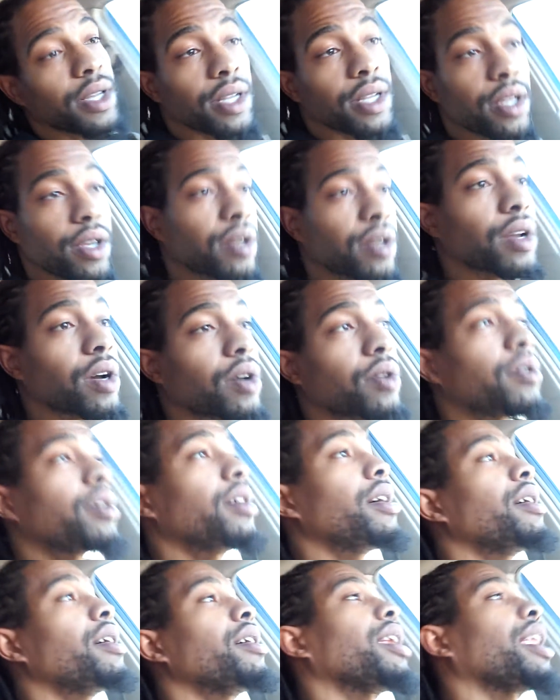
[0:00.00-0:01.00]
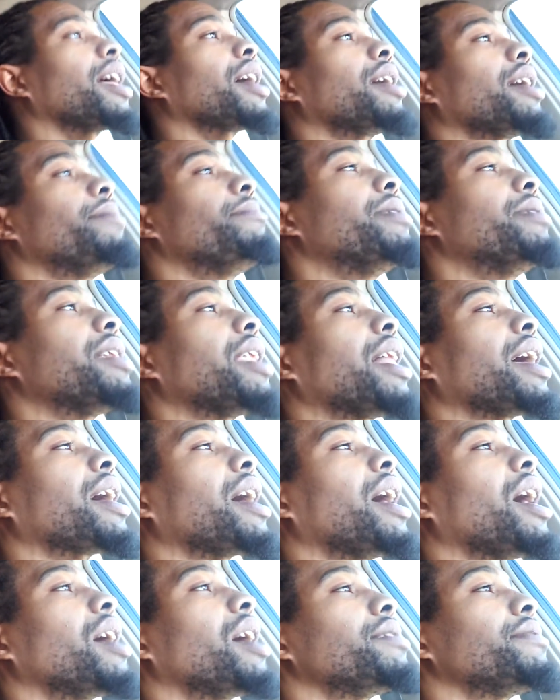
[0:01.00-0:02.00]
and you know, like but
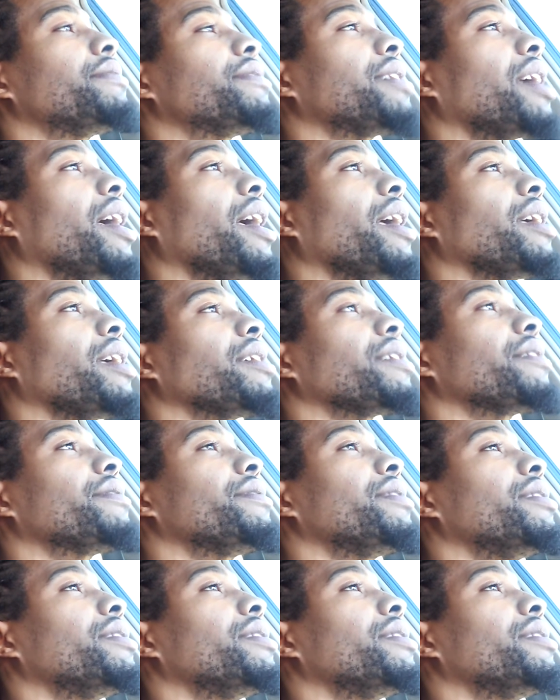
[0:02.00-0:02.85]
like I say,